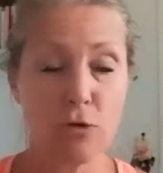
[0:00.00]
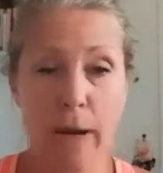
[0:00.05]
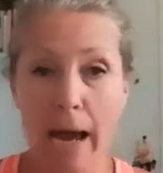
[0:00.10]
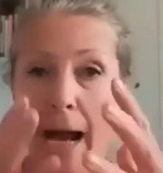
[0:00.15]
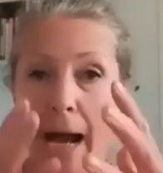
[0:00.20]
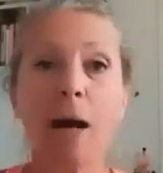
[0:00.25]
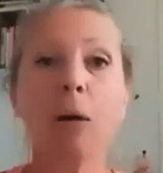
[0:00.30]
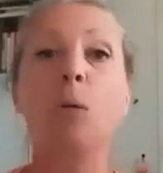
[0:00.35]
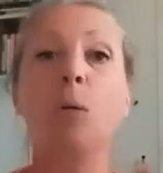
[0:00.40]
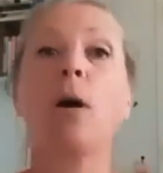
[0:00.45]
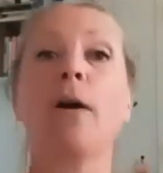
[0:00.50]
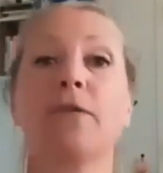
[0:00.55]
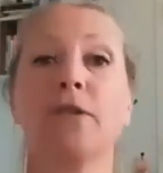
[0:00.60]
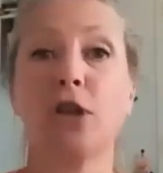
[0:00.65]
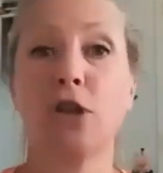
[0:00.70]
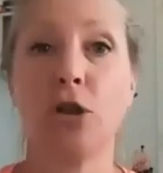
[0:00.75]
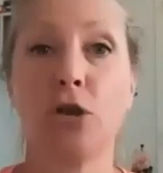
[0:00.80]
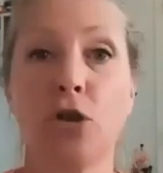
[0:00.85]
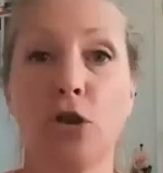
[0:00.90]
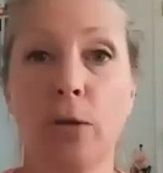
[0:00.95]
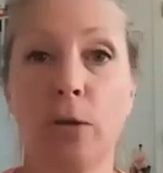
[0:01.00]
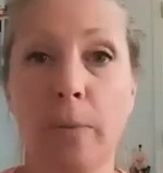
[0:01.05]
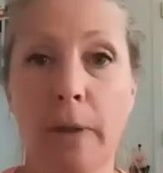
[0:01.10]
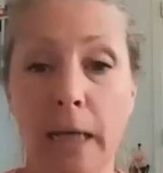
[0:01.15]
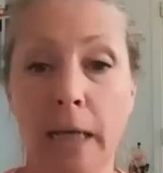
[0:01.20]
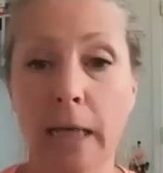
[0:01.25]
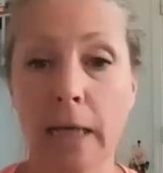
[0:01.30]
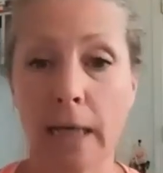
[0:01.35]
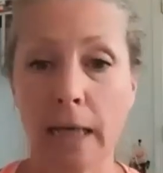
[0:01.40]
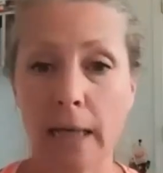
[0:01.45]
how often you should
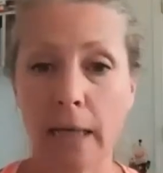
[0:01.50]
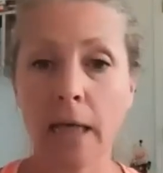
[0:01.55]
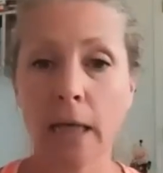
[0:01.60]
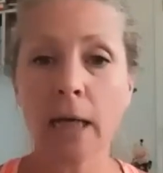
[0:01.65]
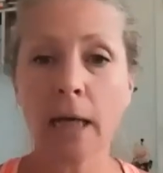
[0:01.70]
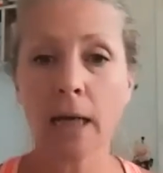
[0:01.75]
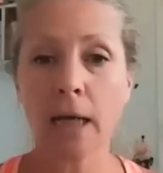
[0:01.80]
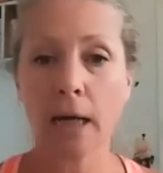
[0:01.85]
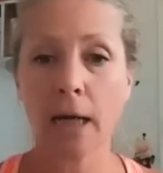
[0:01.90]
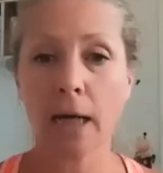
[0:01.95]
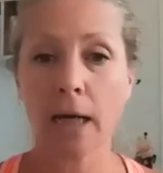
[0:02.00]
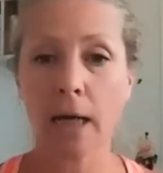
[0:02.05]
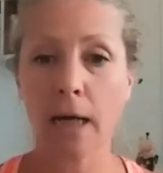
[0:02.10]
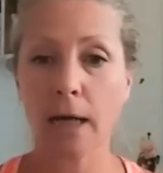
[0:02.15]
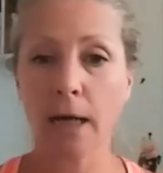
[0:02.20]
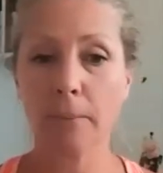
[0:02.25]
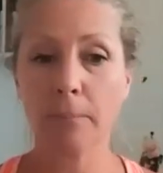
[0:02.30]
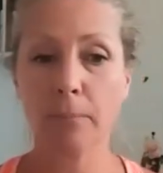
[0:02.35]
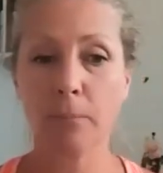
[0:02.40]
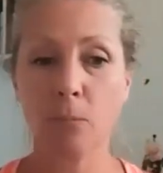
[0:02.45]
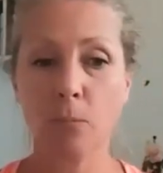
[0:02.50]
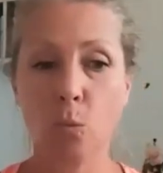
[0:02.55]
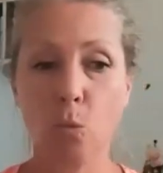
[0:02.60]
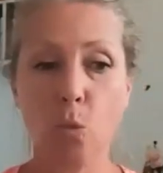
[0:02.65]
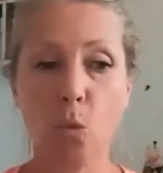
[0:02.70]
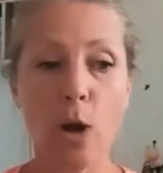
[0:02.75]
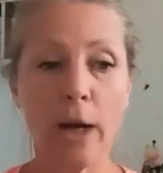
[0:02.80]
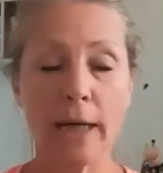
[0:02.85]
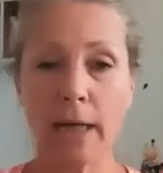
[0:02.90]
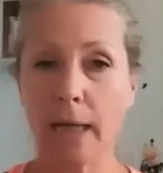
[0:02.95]
be eating
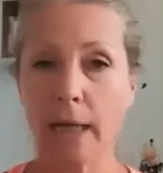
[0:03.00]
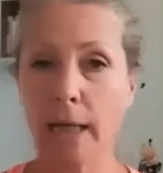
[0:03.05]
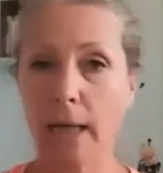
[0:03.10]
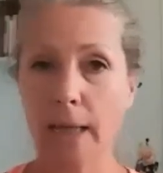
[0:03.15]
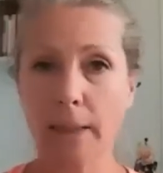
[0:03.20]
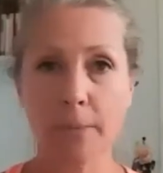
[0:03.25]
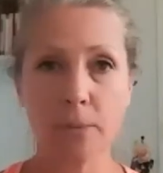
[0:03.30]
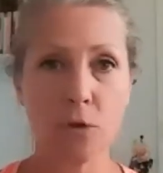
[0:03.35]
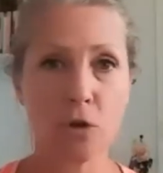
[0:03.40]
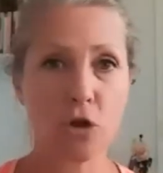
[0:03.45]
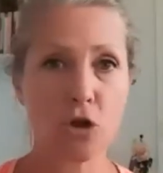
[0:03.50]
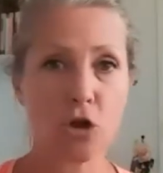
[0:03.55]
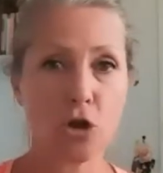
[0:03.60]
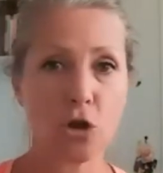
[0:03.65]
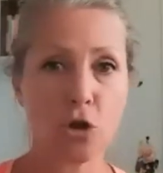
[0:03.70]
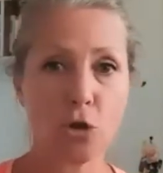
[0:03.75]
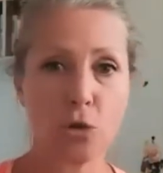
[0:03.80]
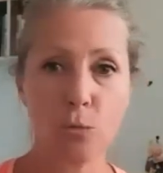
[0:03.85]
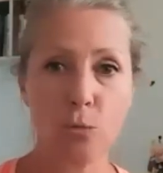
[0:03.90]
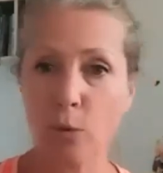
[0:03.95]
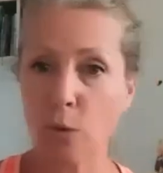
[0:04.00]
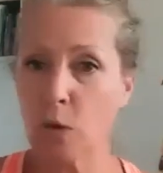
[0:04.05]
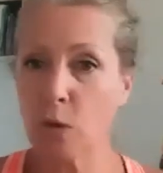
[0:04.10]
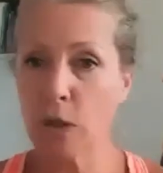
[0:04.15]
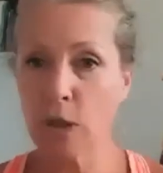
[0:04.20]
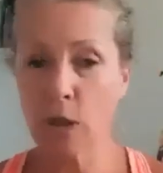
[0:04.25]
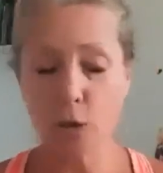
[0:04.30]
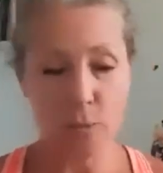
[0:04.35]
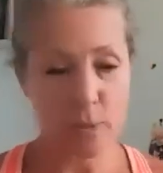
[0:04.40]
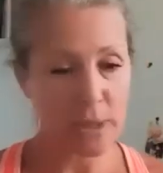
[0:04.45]
when it comes to
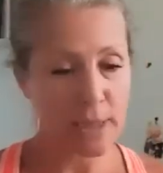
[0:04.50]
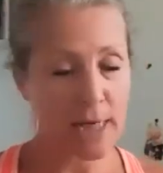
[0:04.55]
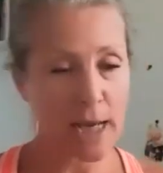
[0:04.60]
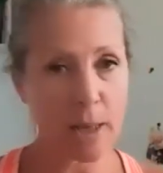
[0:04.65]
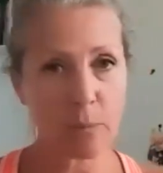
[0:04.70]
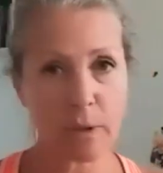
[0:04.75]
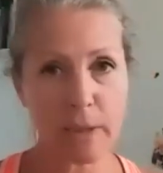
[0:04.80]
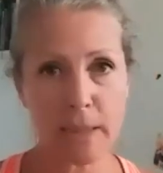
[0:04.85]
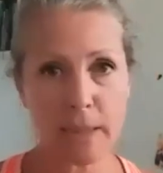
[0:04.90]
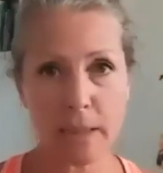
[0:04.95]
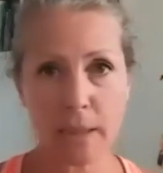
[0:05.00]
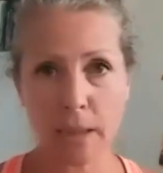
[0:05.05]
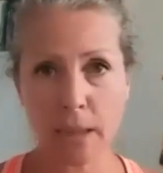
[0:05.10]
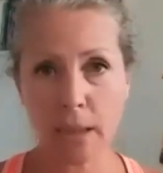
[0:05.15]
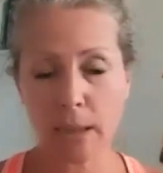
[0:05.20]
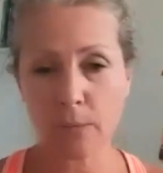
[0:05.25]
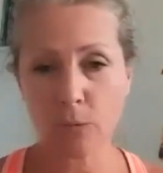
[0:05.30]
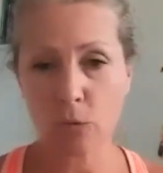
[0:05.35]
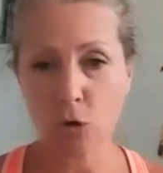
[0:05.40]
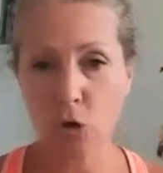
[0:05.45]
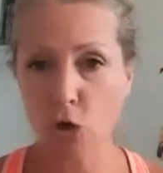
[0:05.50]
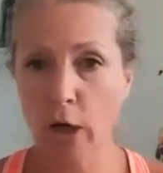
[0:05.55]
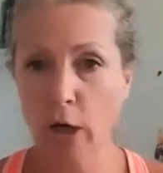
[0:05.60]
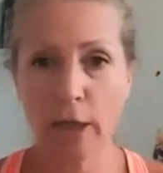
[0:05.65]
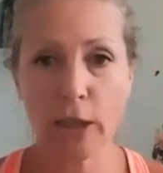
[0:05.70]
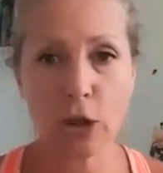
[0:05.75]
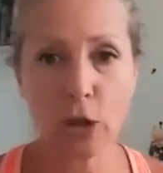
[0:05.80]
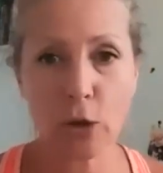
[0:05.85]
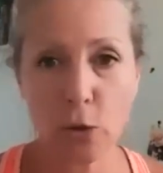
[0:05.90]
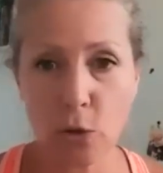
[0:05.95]
boosting your metabolism, trying
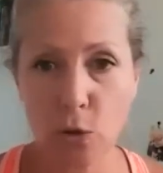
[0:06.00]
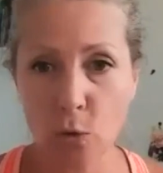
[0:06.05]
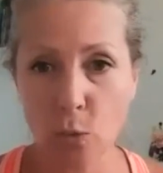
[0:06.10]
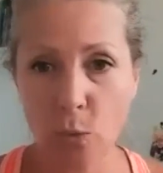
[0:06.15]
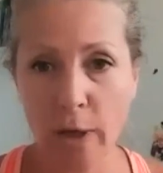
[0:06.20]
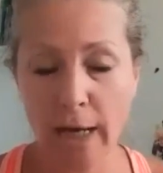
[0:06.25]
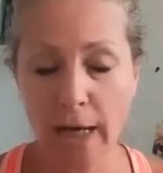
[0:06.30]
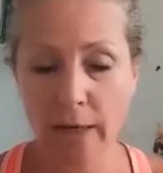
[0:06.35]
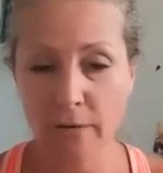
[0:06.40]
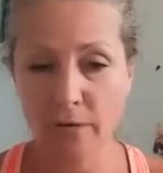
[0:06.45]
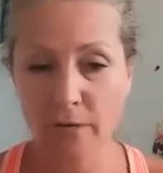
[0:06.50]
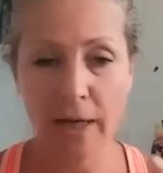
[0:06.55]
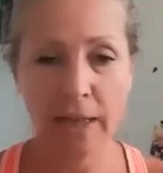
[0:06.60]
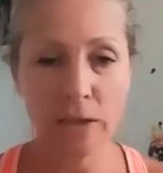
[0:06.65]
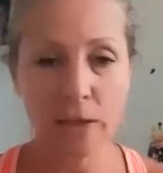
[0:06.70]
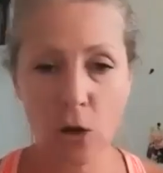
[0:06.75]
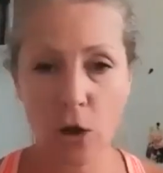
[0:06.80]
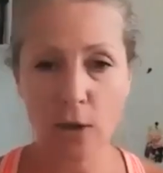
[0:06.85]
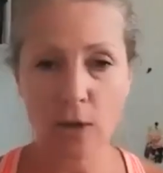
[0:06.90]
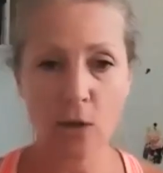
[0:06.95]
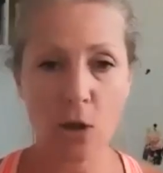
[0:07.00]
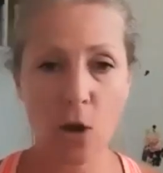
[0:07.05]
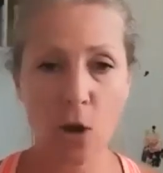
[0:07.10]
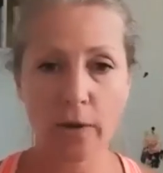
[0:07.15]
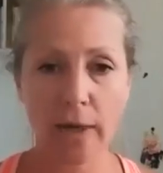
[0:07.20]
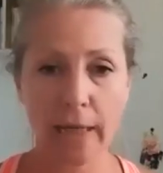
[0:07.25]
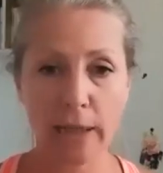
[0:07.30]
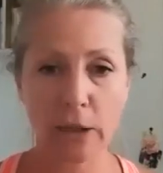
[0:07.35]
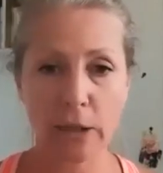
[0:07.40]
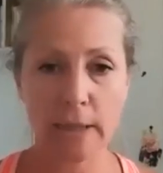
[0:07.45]
to lose weight, fat loss, all
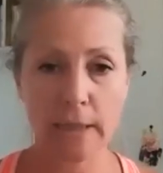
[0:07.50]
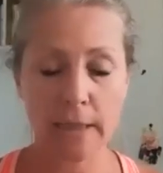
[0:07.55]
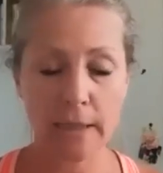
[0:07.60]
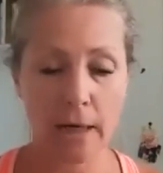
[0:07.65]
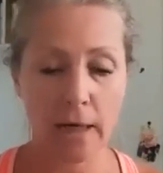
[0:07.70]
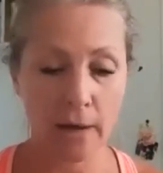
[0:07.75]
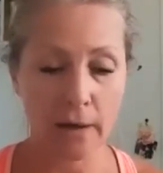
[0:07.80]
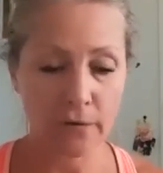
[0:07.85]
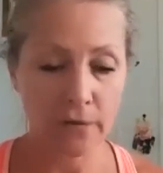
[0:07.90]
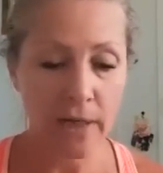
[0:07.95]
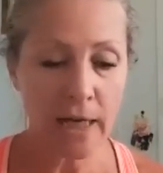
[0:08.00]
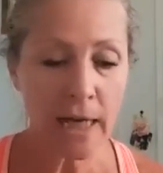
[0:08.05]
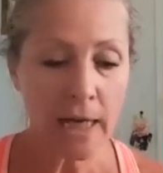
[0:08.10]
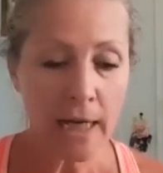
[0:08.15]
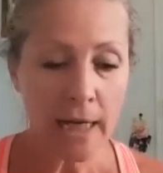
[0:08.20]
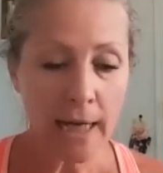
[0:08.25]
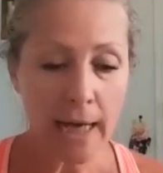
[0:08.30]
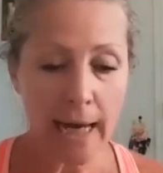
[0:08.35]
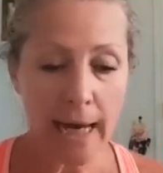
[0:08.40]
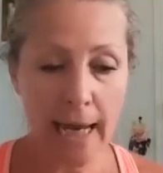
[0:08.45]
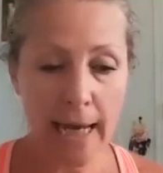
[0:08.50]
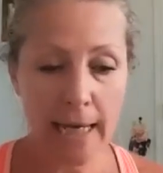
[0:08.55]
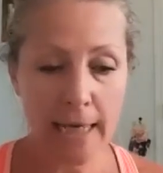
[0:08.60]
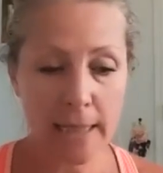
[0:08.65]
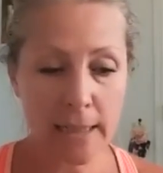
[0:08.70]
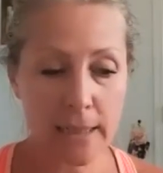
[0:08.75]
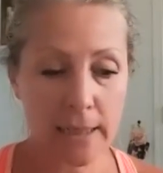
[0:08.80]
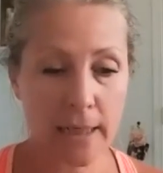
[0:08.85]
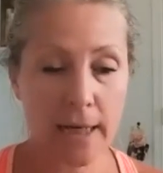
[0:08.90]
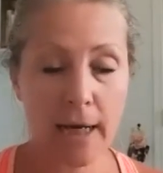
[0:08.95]
that good stuff.
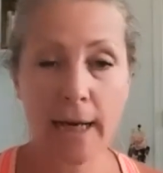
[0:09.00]
And